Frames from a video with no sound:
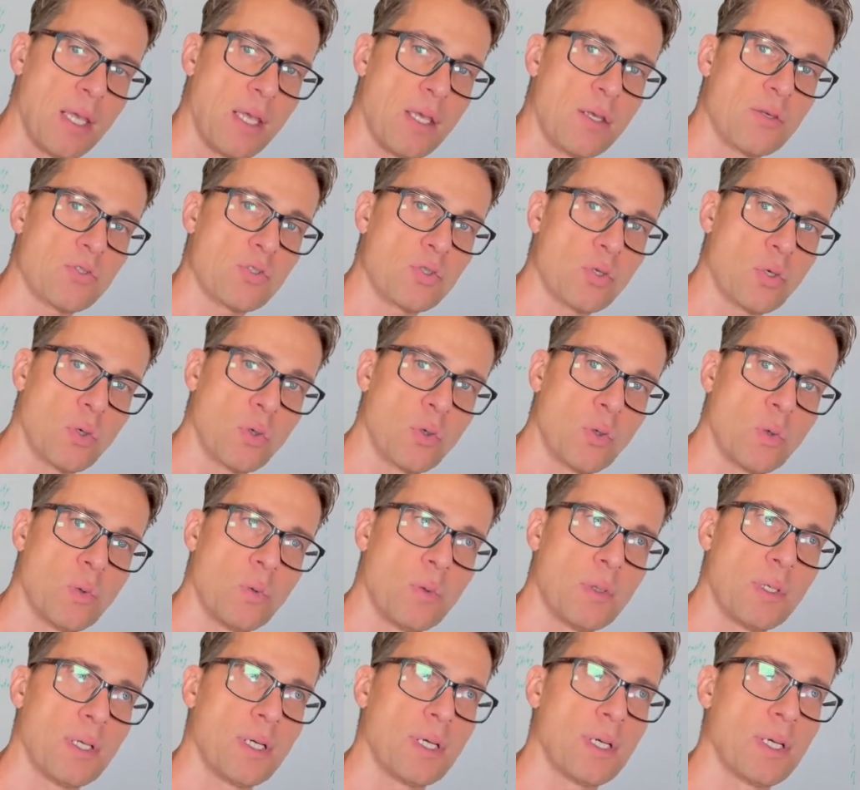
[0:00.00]

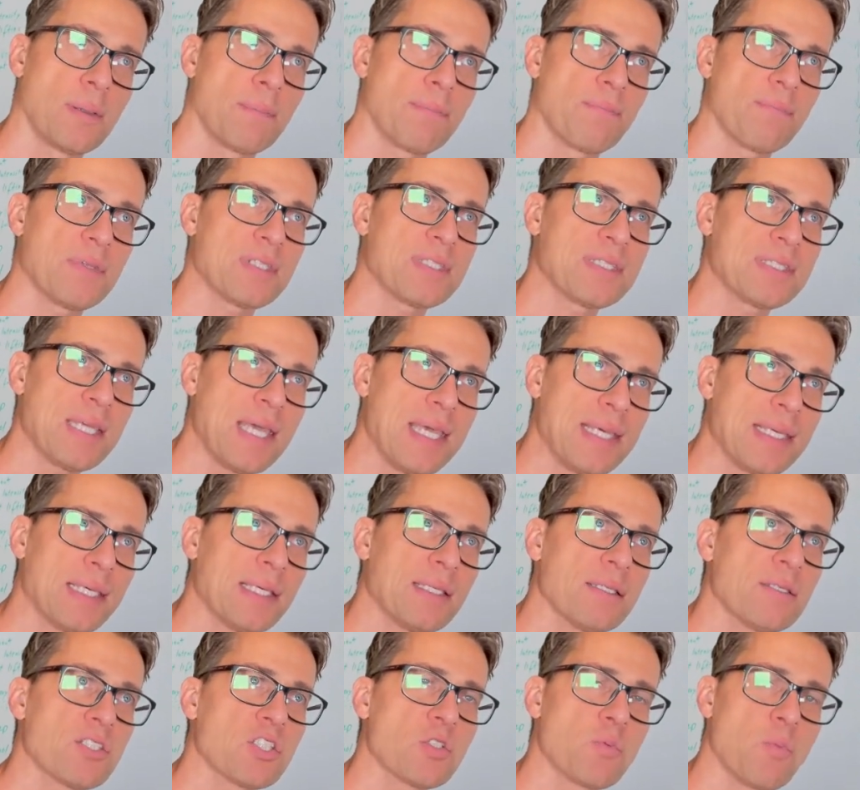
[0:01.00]
So um,
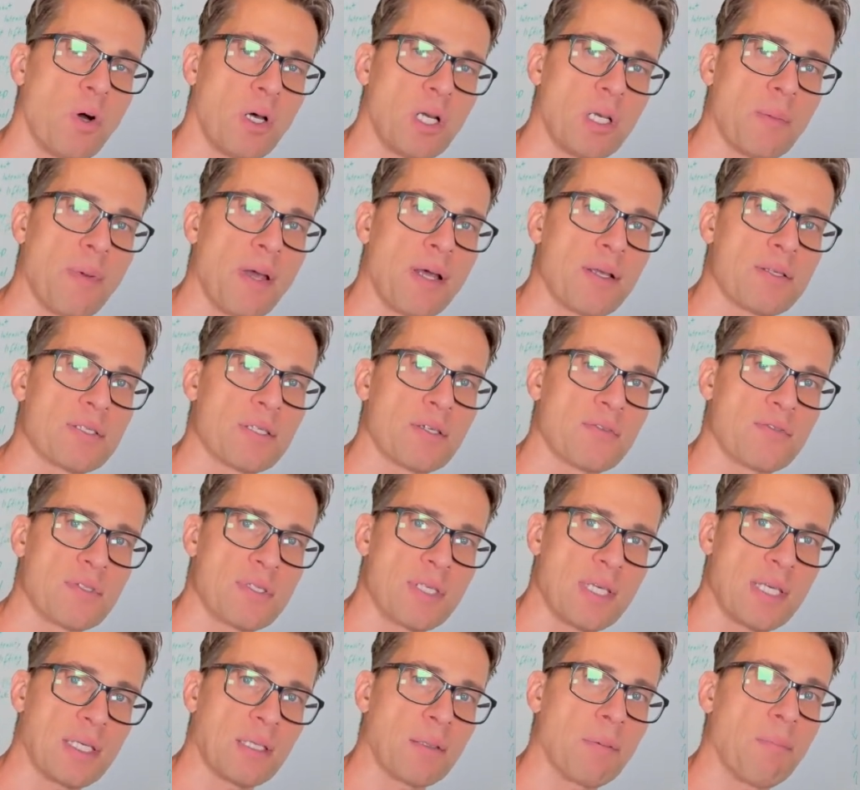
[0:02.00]
taking small amounts of
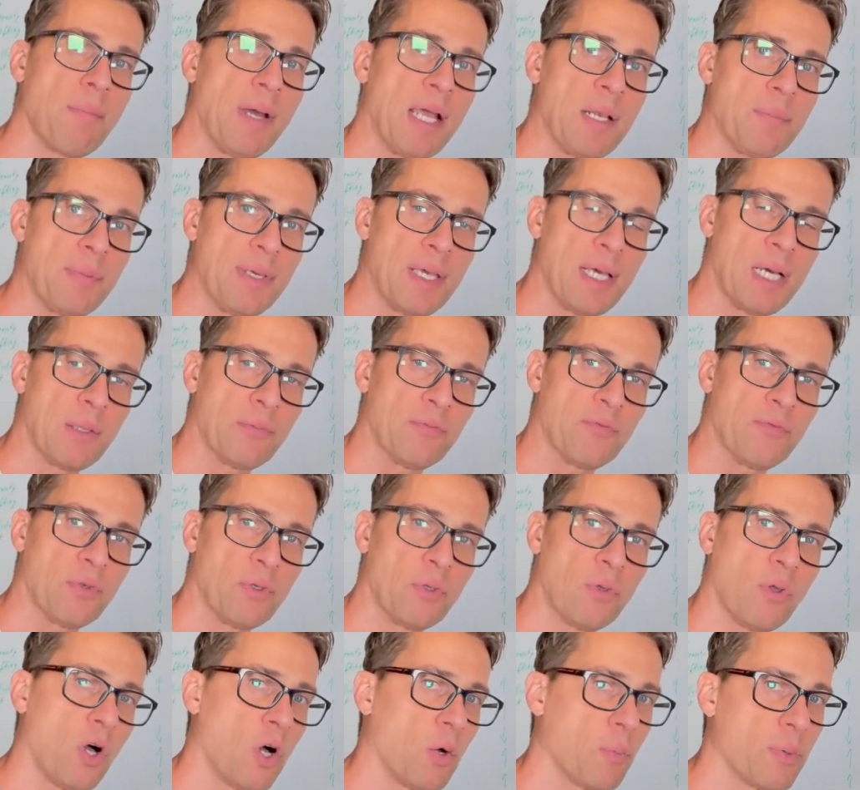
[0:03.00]
zinc might be
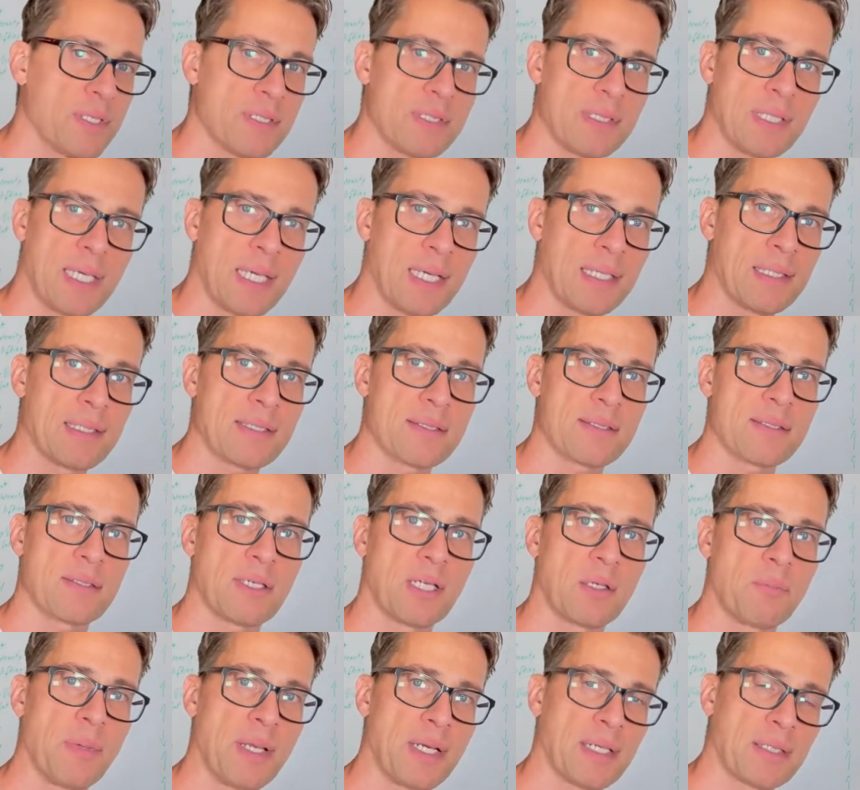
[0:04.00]
helpful. Always, again, this is
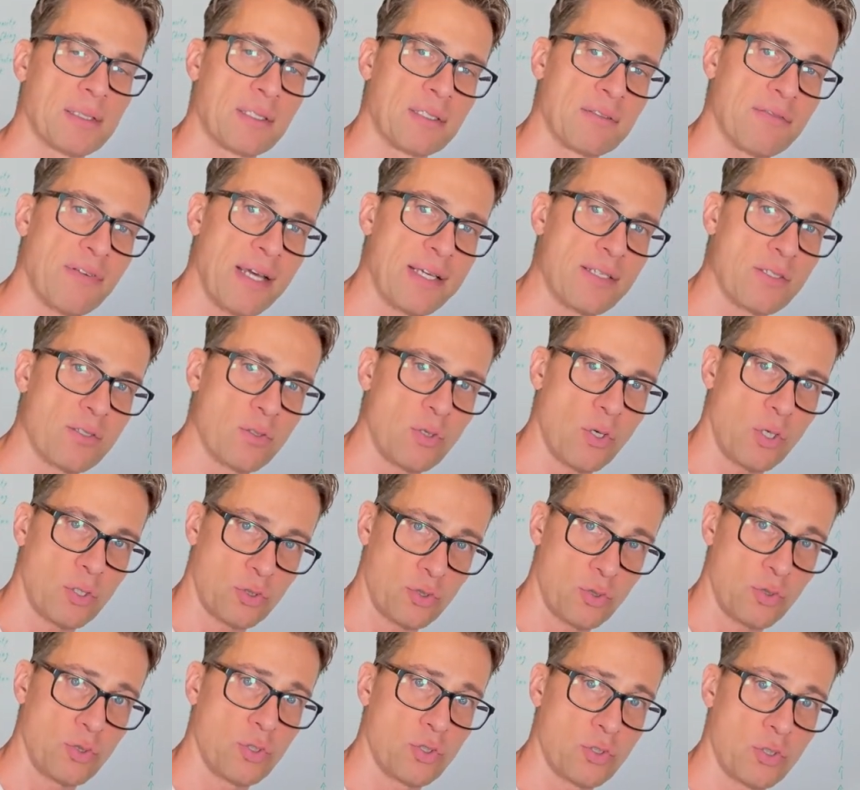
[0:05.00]
not medical advice. Talk
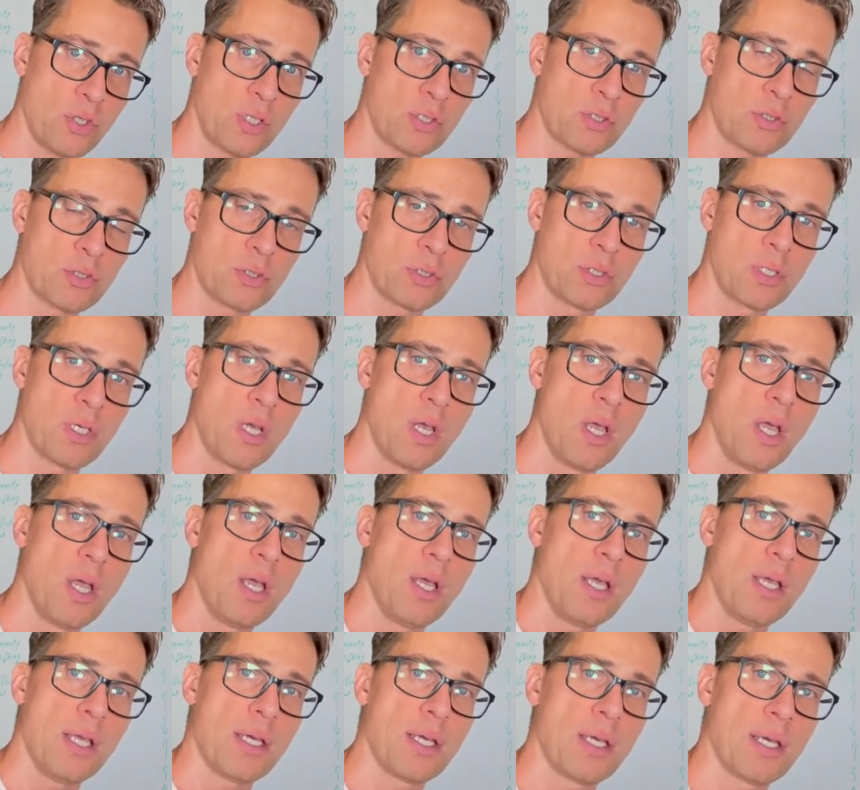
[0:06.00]
to your doctor.
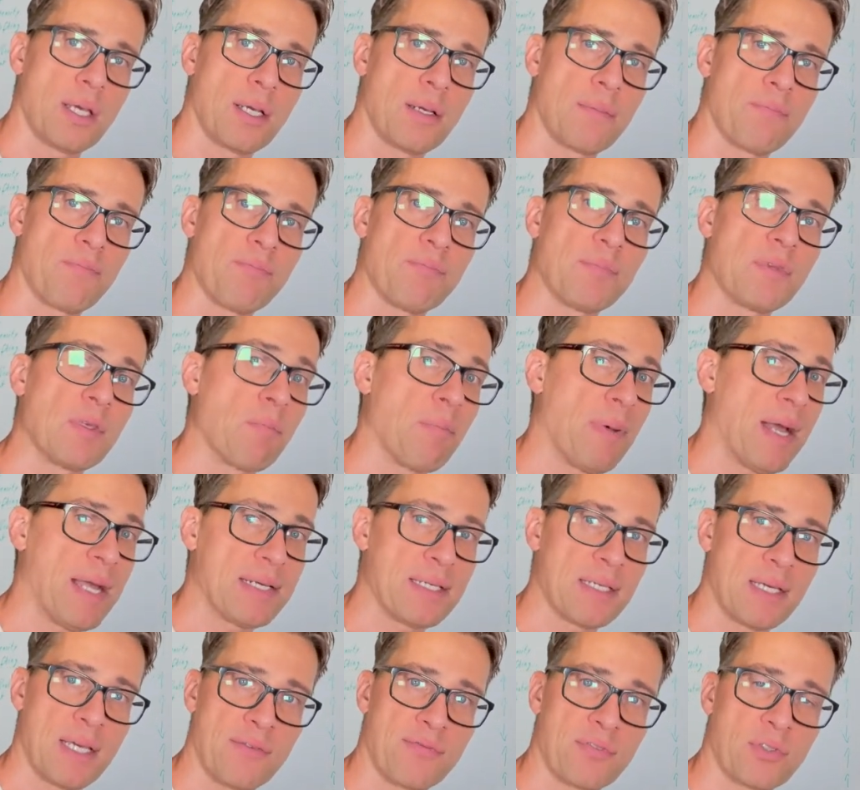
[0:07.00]
Um, you
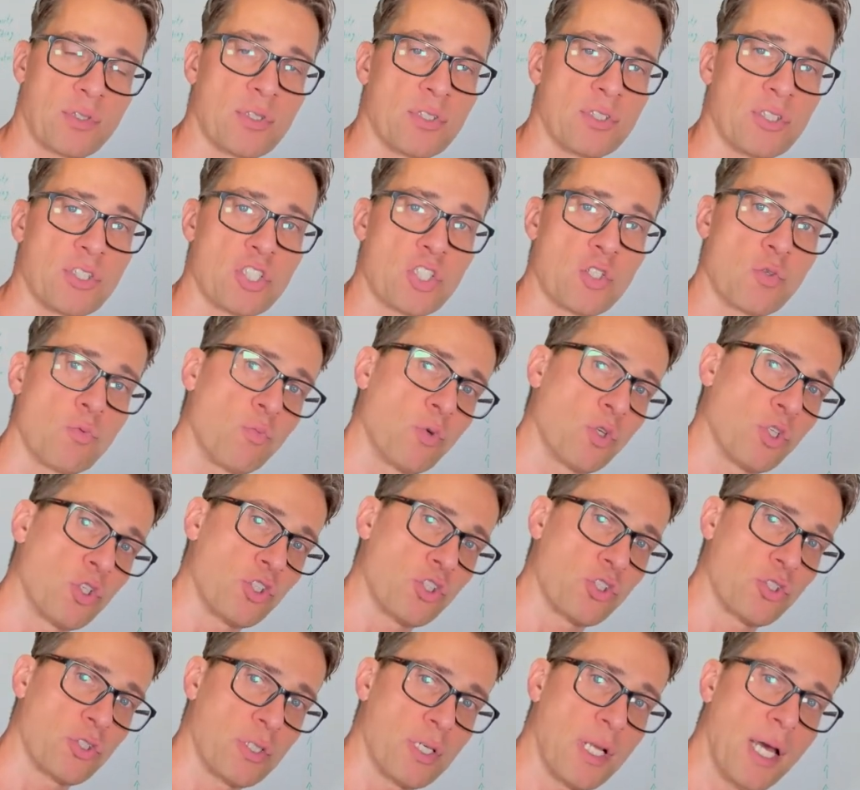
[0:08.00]
might have a condition where you
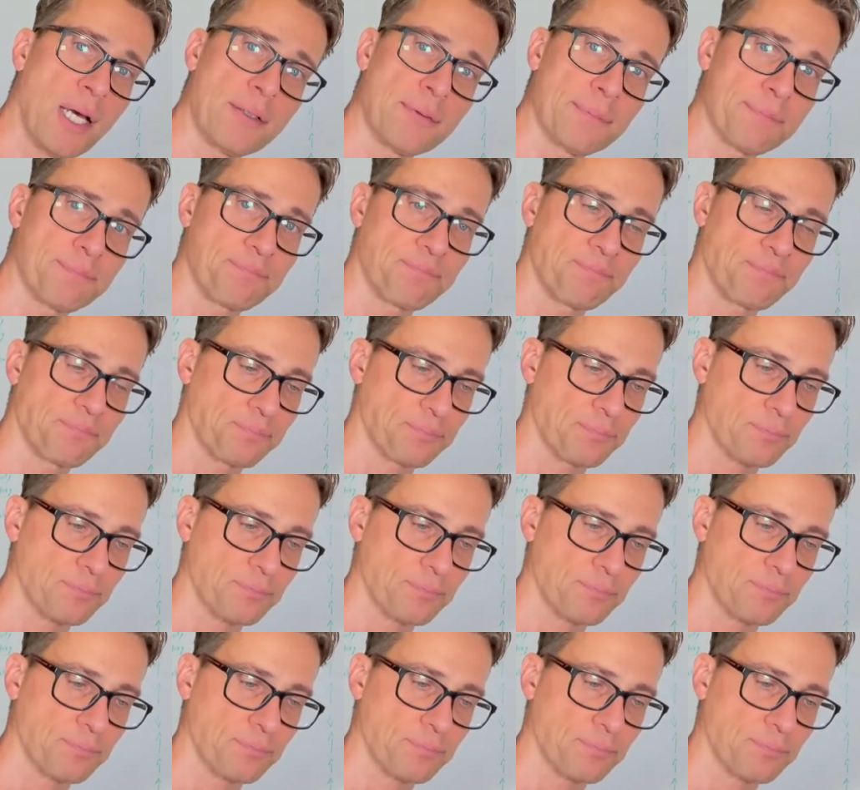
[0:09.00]
should not.